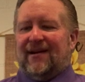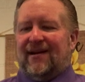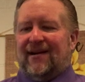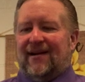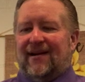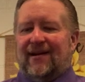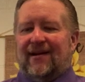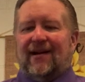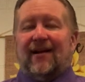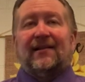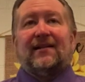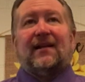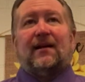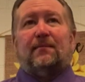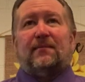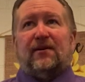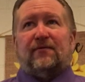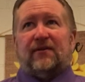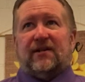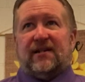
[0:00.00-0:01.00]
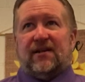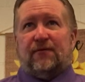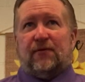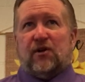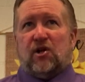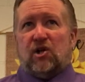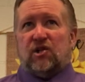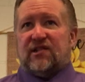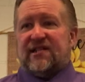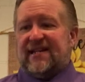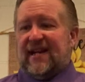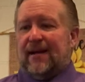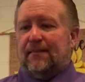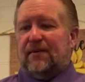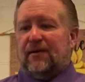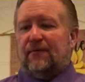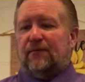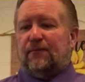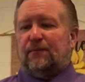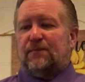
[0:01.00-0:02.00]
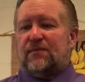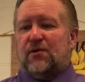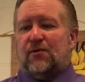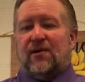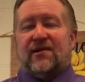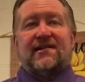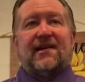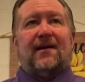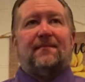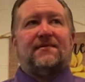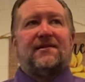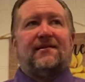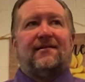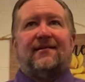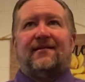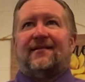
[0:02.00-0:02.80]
a little bit of a difficult statement to accept?